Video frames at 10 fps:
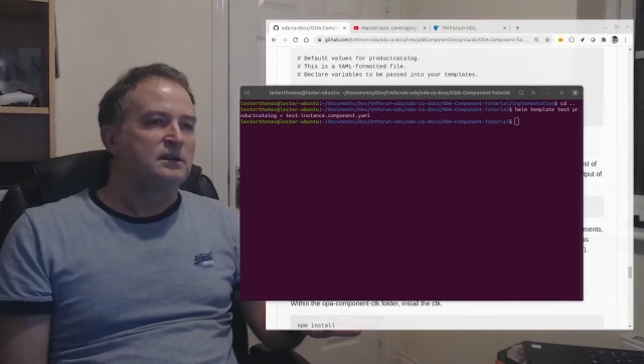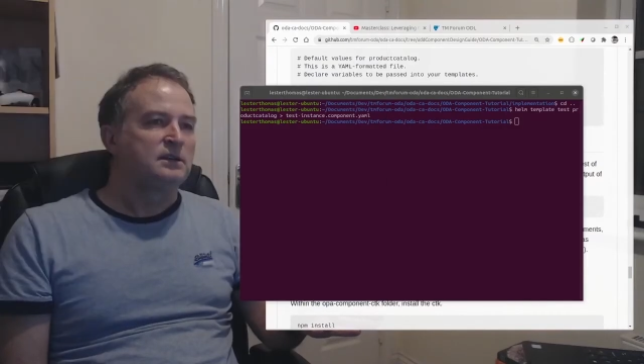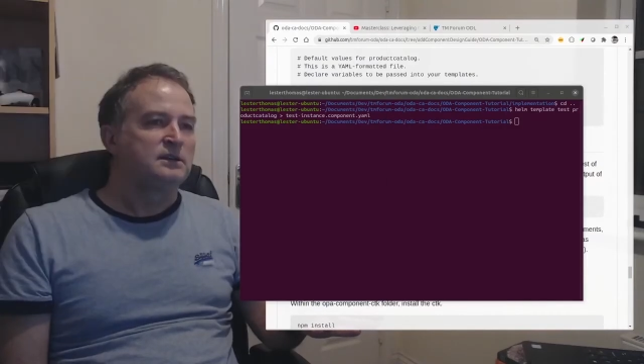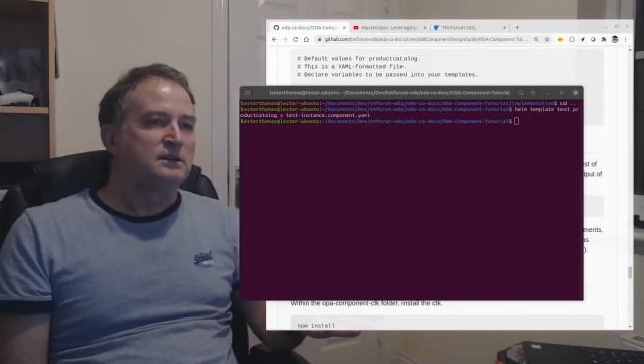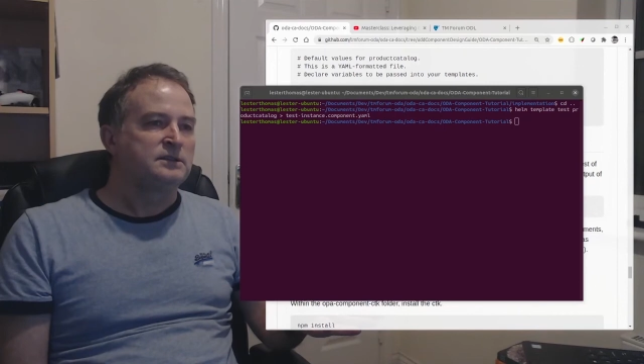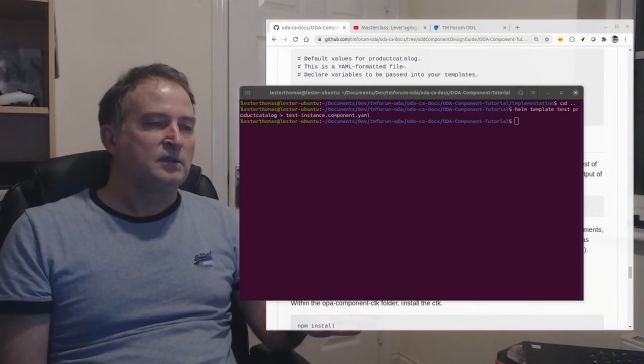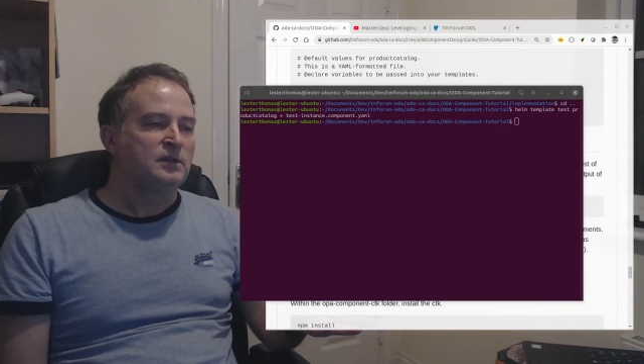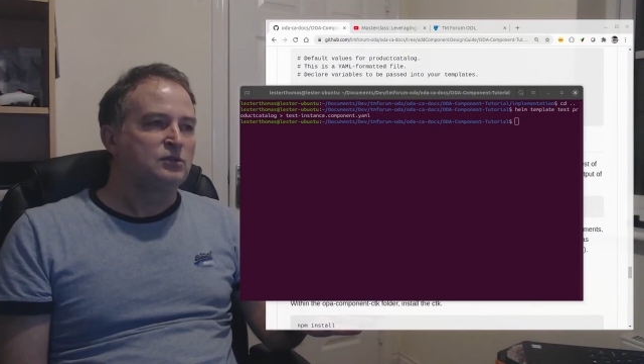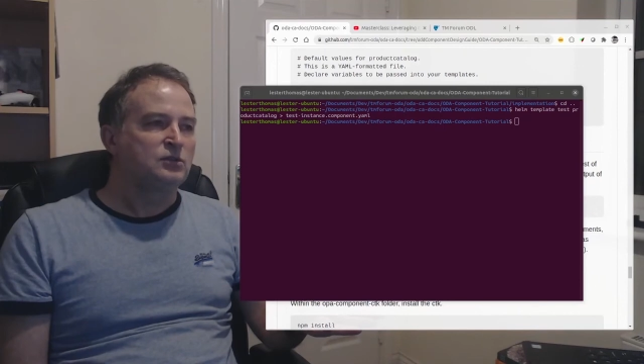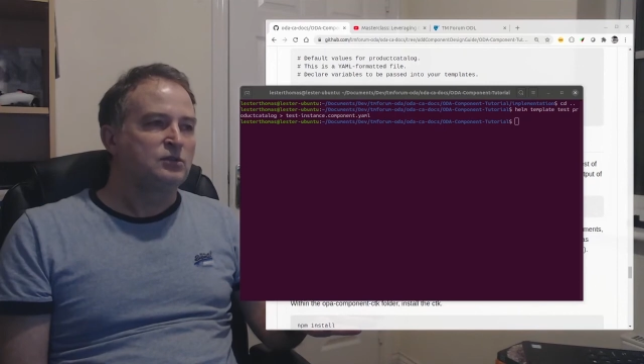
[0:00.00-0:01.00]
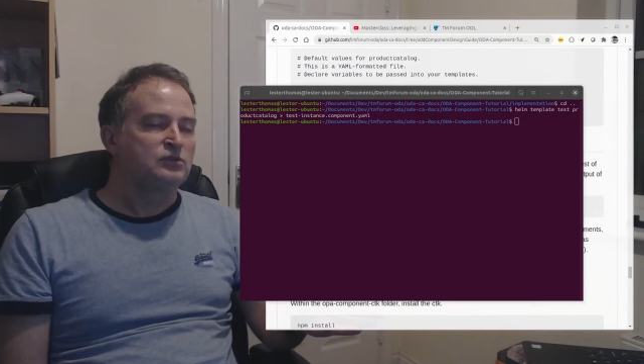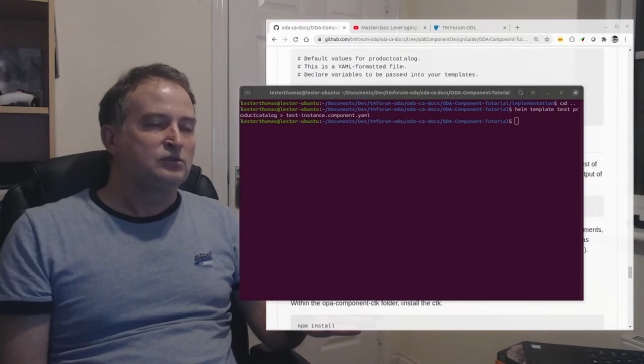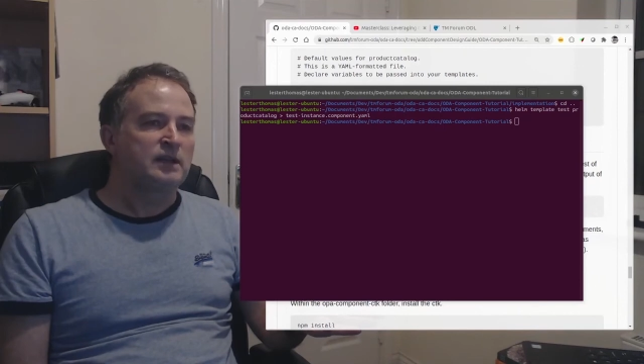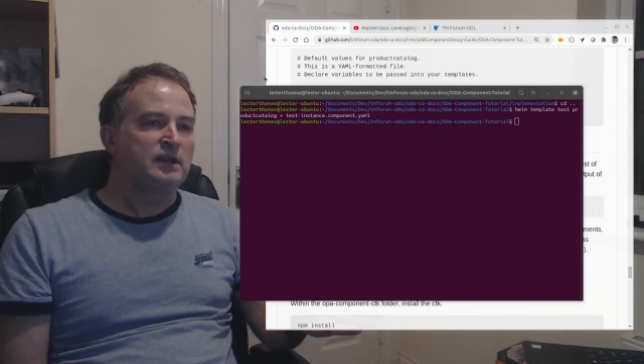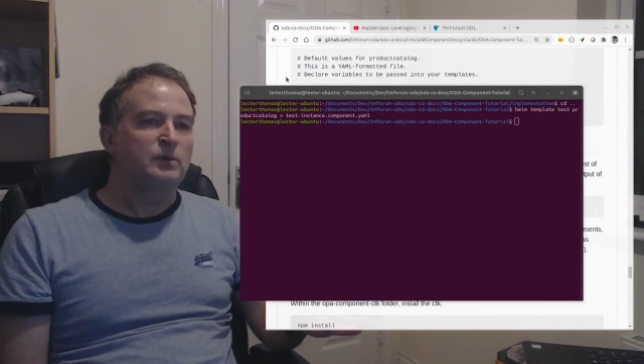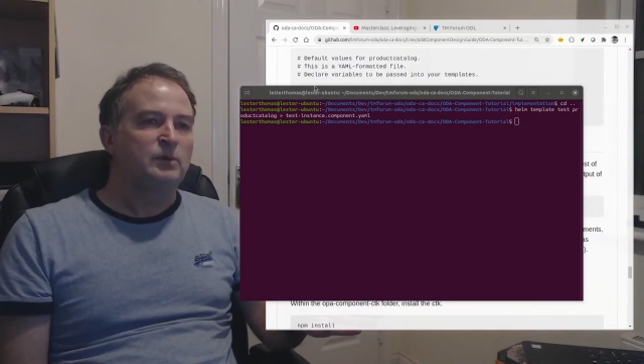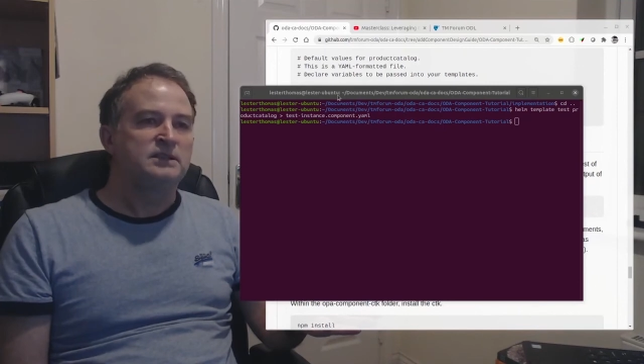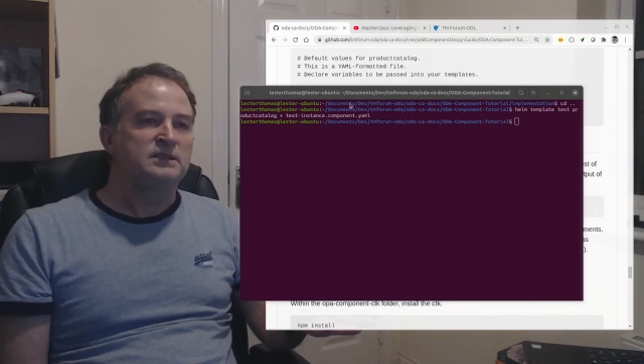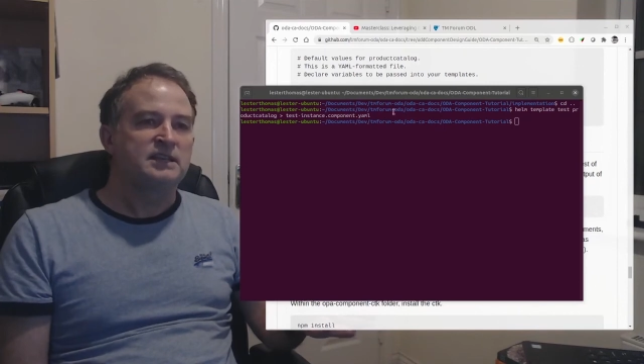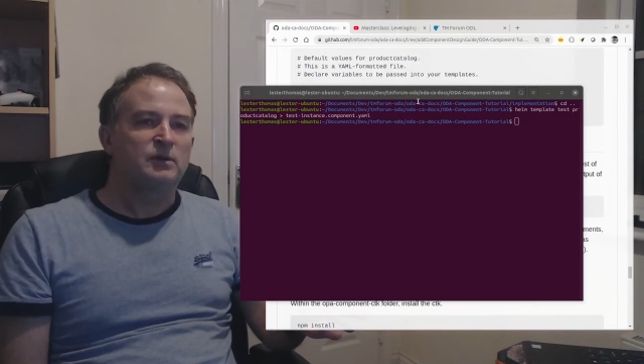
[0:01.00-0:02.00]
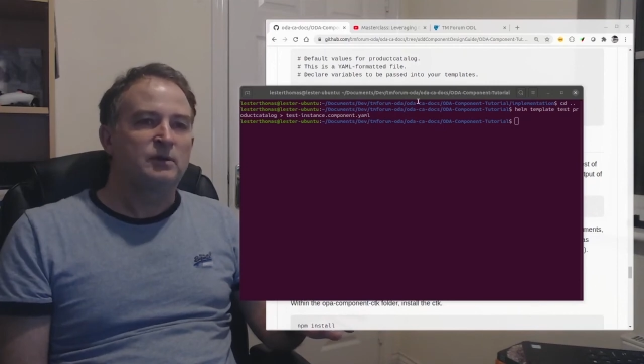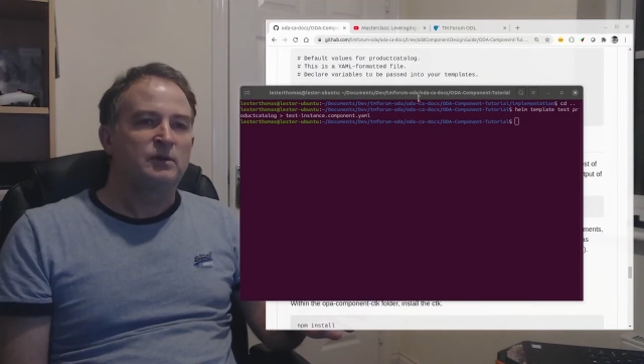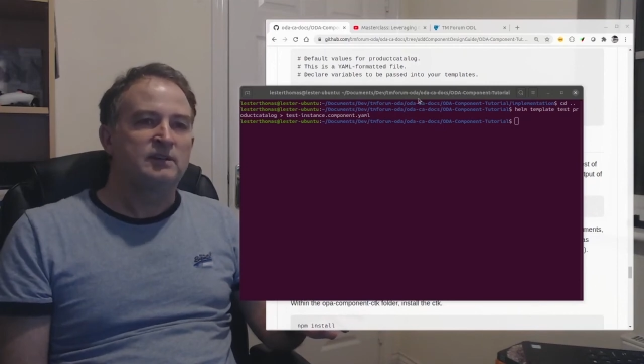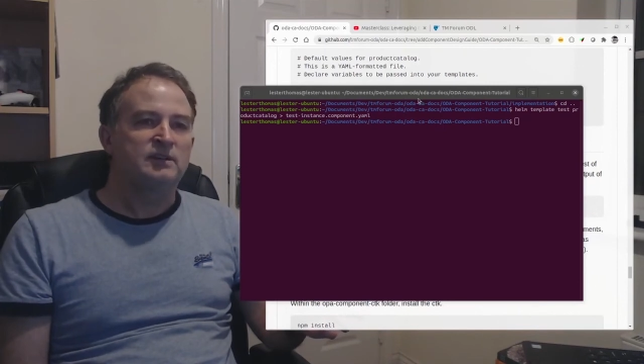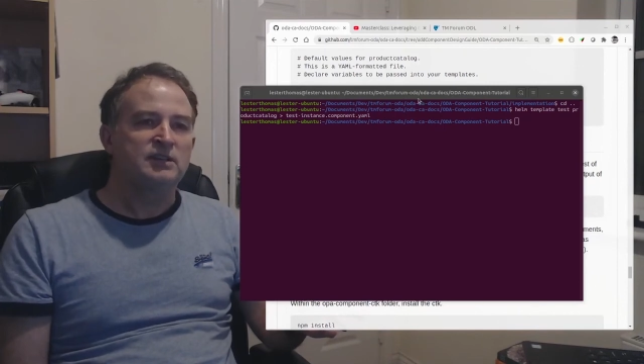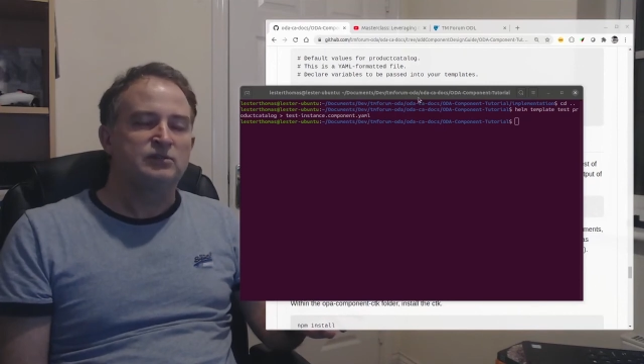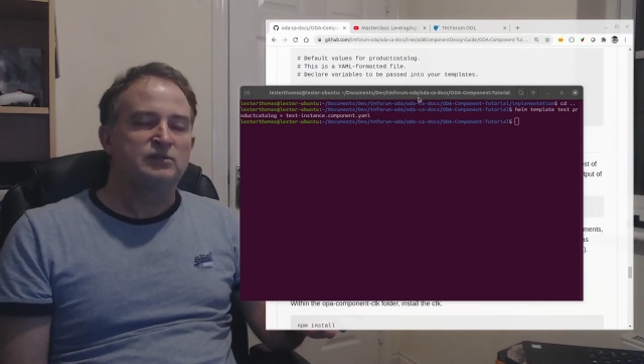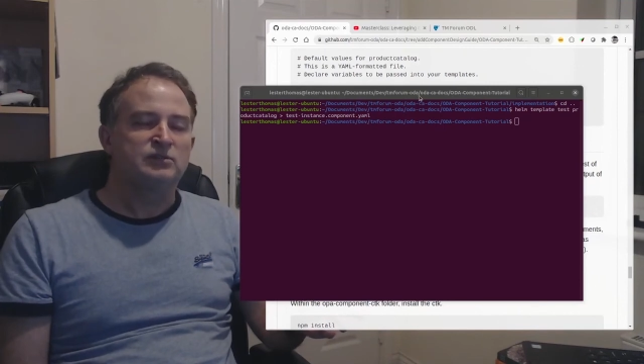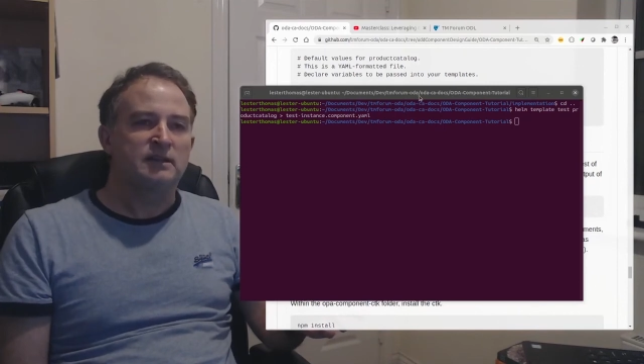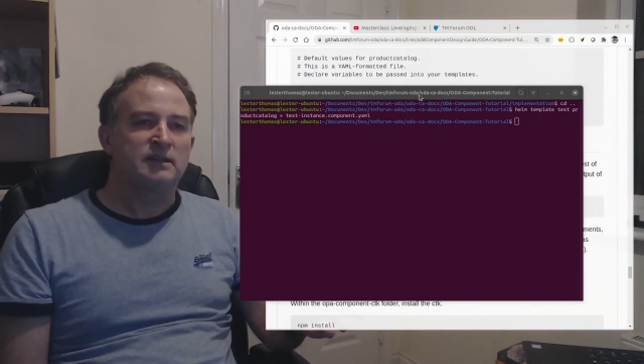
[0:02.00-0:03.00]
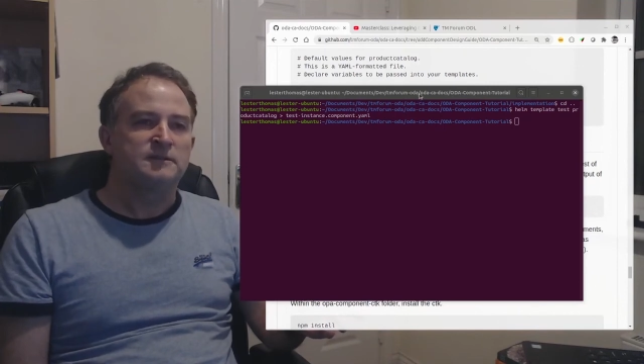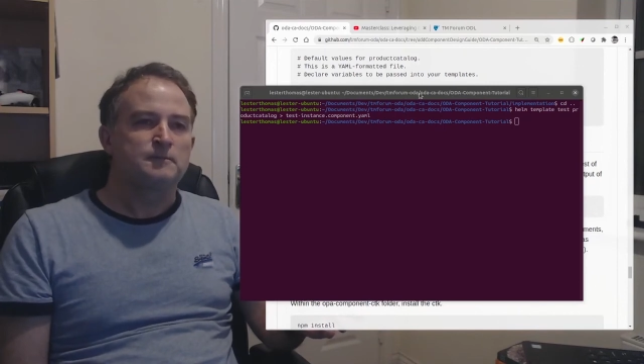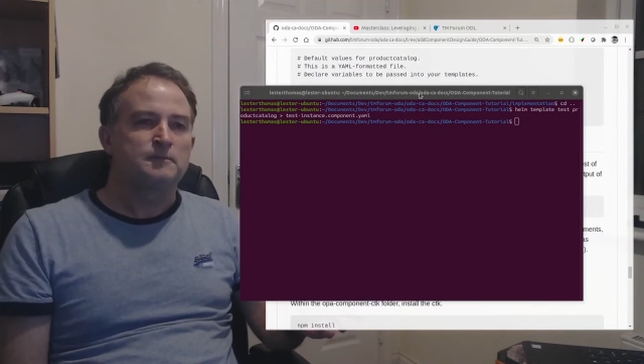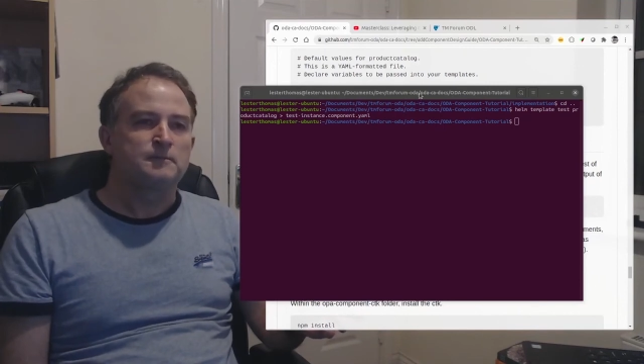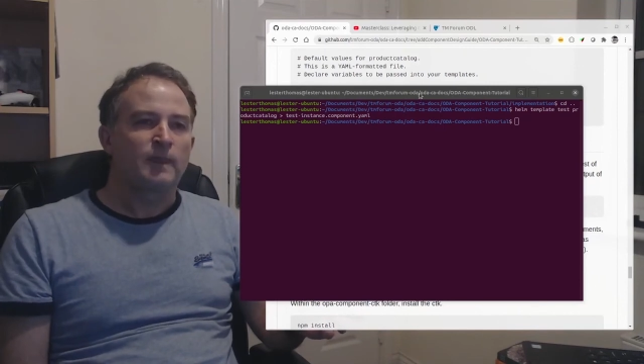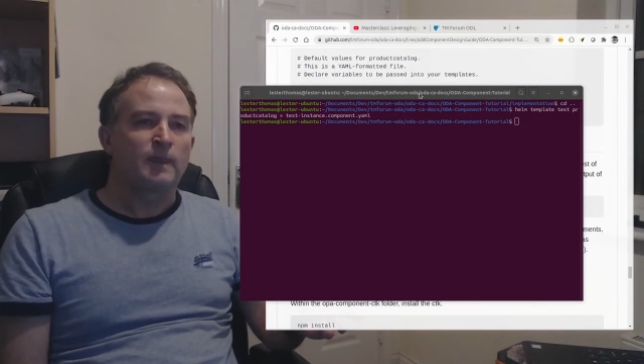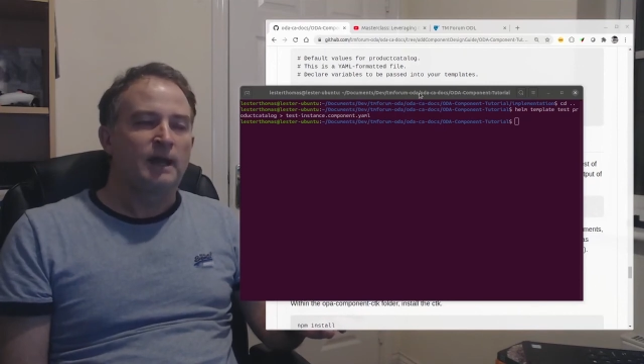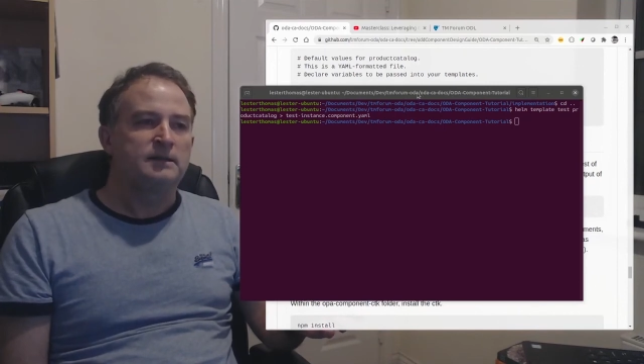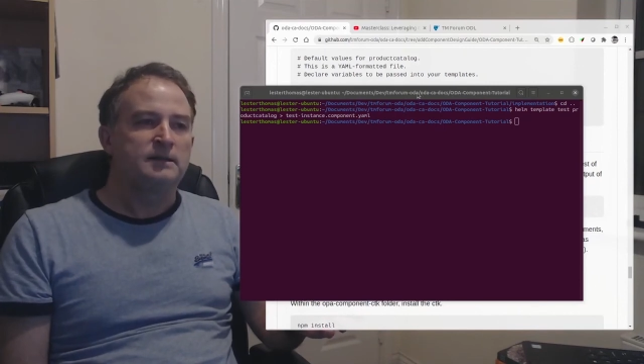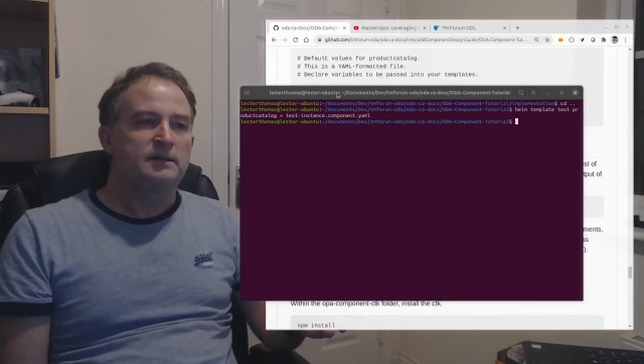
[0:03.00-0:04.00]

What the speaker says: something that looks correct. We can test whether it is correct, and